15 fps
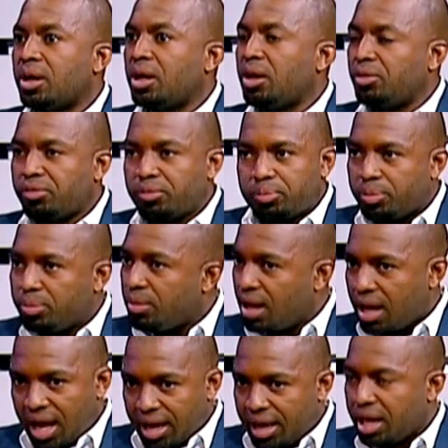If
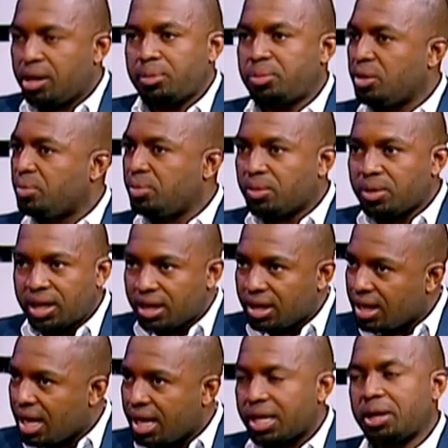I help people and
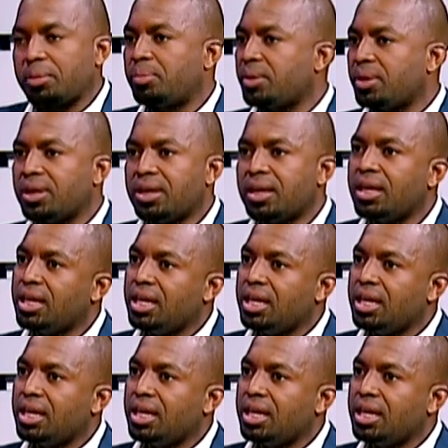they're happy,